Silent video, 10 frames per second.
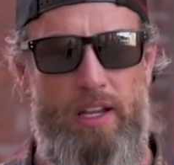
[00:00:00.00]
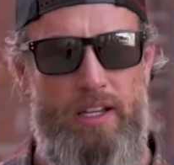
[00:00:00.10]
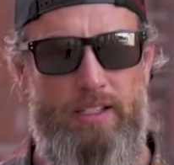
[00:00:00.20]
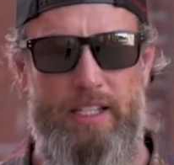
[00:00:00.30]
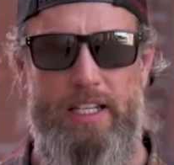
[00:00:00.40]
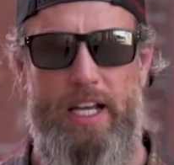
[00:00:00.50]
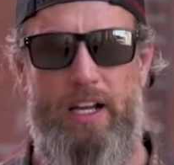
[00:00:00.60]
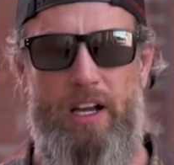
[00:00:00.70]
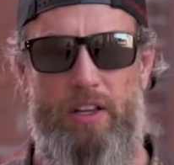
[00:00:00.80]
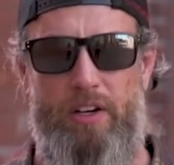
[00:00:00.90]
seeing that
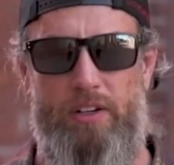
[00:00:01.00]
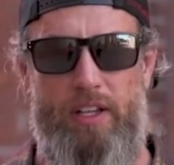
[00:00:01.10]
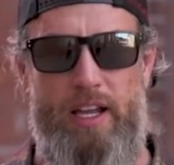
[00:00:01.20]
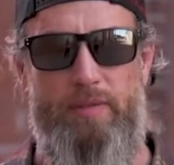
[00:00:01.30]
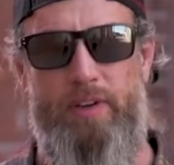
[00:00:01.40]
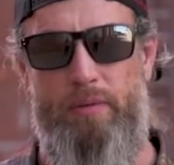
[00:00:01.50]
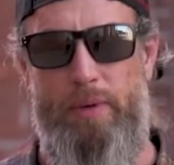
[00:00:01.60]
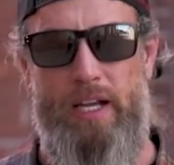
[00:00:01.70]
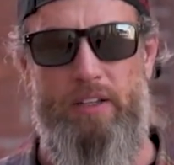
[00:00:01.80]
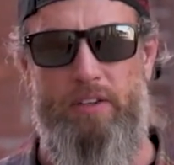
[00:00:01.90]
color and life come
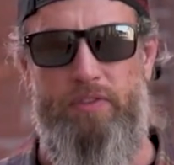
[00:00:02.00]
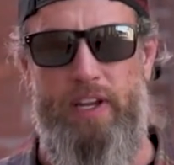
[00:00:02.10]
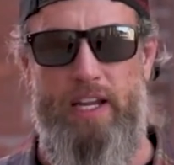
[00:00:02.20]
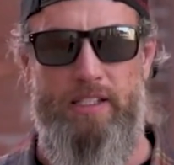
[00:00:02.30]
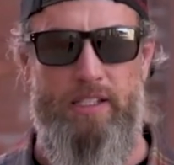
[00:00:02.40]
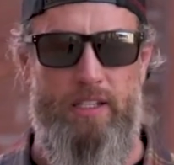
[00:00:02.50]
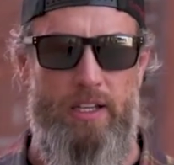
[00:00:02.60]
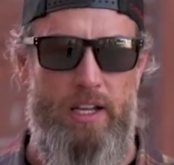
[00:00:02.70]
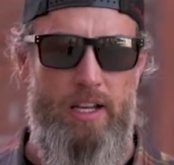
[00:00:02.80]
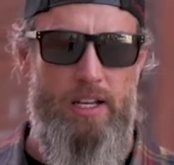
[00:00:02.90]
back in their face and
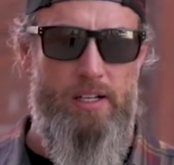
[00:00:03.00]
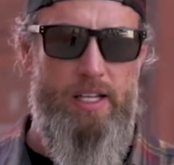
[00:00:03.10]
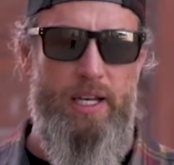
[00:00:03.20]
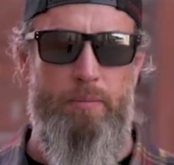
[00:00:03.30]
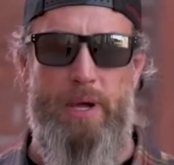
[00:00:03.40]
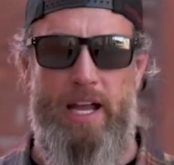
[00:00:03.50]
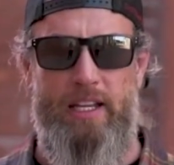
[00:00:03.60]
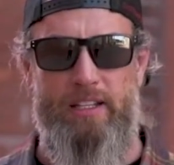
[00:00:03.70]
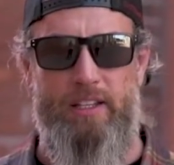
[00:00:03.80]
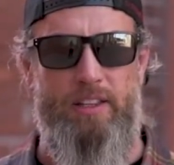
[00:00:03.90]
getting back
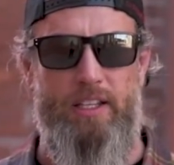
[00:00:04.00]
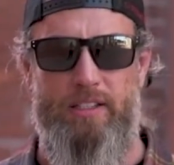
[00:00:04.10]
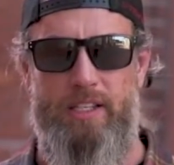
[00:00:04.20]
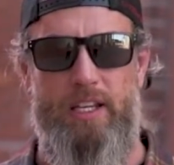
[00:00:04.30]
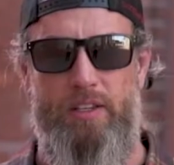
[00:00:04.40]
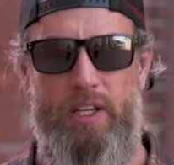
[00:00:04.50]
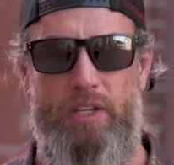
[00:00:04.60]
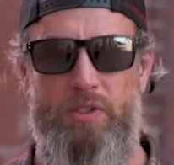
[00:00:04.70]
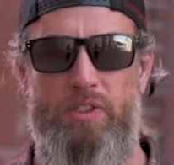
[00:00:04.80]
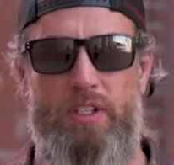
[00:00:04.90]
into the things they, they
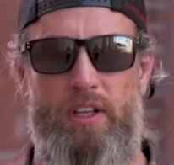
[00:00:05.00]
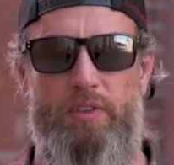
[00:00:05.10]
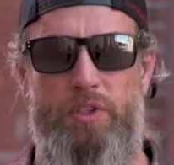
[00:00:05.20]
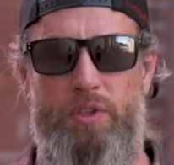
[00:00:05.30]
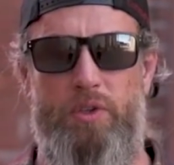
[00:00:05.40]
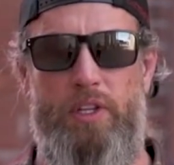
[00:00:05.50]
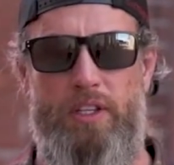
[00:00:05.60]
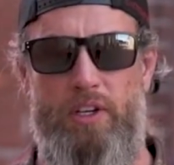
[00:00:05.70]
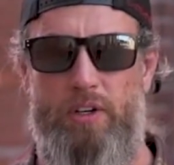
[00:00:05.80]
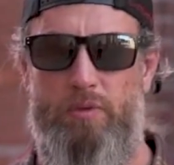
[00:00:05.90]
used to love to do that
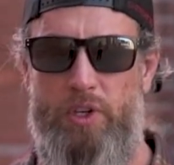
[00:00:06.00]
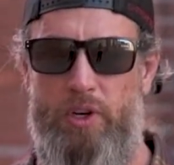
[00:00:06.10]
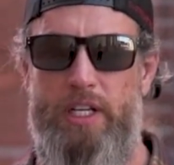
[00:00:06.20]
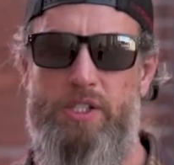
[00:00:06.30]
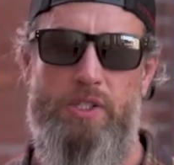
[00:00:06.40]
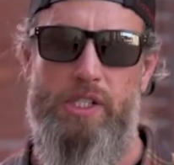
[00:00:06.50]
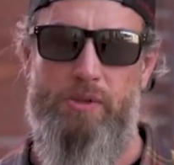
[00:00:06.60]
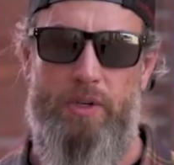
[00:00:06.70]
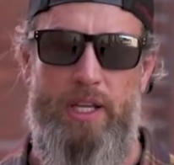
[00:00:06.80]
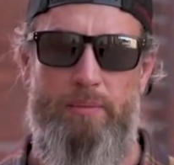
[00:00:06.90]
their, their injuries
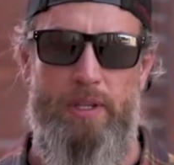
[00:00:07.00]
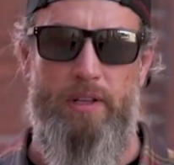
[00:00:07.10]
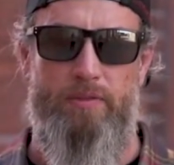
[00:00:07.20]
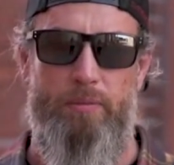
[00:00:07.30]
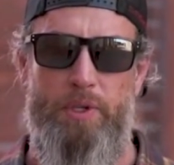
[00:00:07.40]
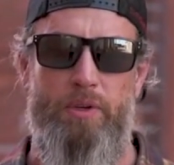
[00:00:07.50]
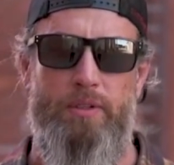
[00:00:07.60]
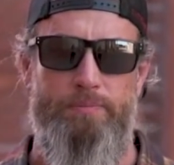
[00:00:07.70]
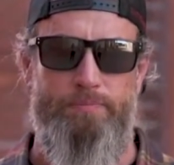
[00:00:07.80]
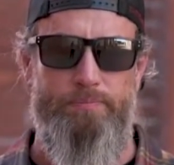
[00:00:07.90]
were keeping them from doing.
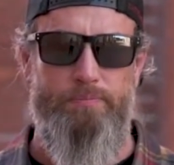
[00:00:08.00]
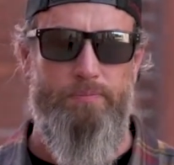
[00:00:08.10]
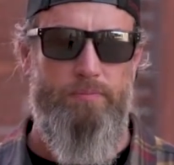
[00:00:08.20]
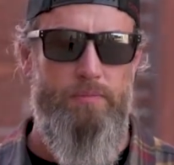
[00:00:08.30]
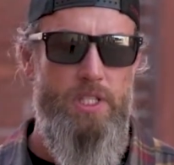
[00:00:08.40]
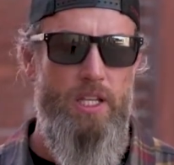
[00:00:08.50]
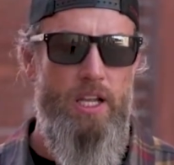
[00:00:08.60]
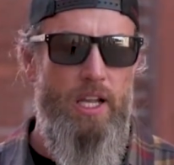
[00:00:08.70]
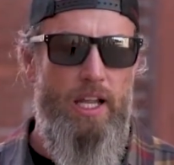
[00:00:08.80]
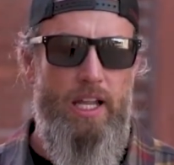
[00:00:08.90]

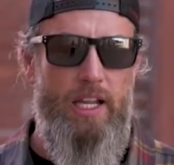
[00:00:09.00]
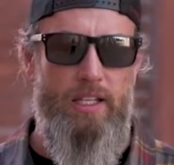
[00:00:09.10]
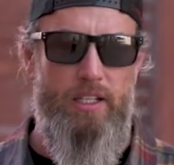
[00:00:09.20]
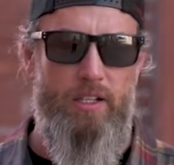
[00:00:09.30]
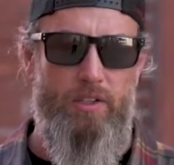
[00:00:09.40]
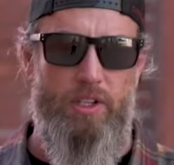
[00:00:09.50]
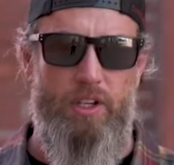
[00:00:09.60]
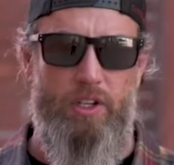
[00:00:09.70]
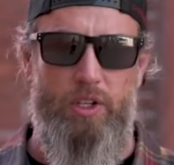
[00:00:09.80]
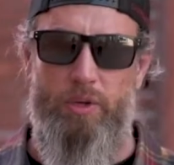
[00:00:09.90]
And you know, to
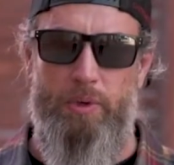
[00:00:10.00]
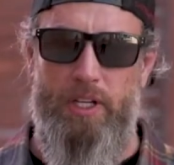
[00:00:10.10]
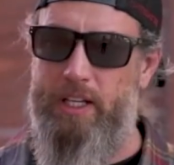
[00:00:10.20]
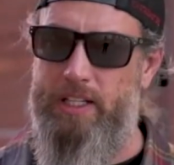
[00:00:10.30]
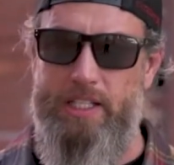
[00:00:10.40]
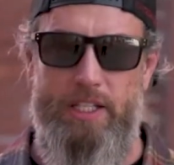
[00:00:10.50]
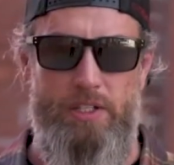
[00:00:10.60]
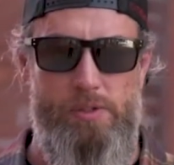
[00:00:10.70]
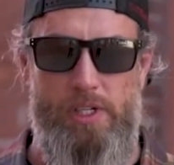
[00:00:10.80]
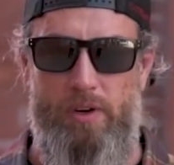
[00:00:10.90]
conclude, we're gonna
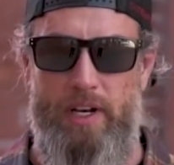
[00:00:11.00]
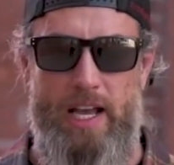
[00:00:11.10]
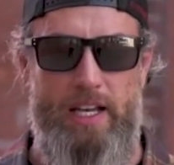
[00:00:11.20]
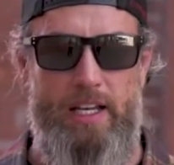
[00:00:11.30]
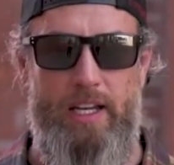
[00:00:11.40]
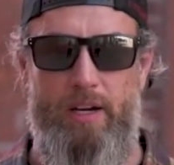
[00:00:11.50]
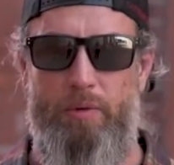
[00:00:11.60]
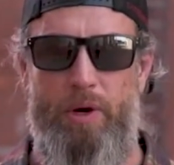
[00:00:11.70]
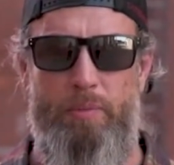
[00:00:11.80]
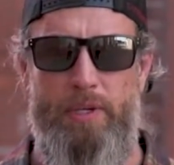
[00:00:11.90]
continue going at it here.
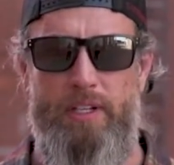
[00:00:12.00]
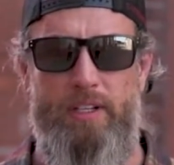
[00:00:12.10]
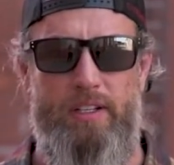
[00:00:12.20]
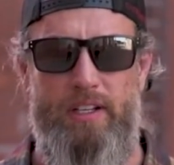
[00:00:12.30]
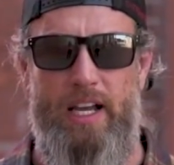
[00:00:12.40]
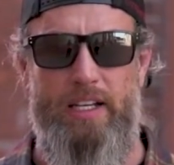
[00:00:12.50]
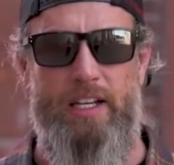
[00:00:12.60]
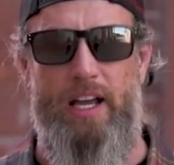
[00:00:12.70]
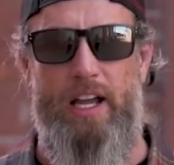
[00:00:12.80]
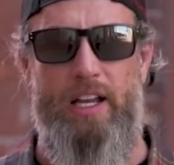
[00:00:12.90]
We're open nine to
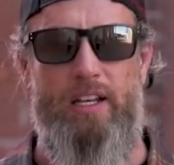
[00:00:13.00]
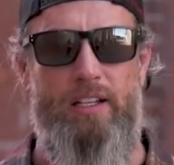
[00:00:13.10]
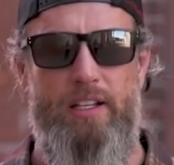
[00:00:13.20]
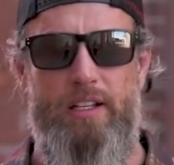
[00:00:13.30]
nine,